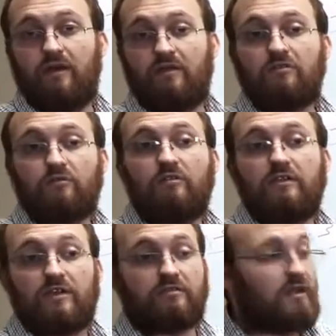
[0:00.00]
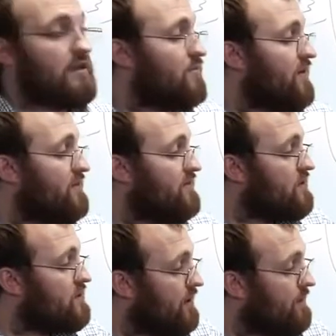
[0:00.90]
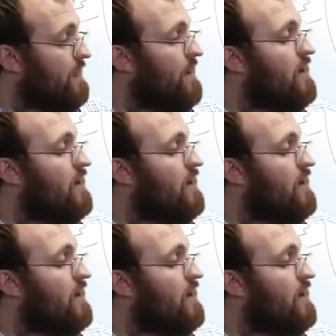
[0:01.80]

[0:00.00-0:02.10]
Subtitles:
And that's a really exciting proposition.